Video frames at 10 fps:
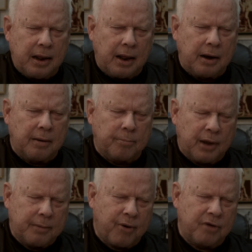and
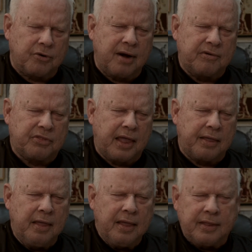blood pressure and
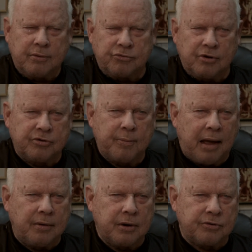everything, he was just
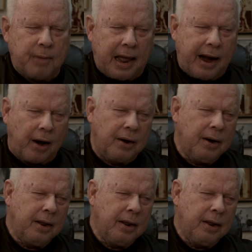about to expire.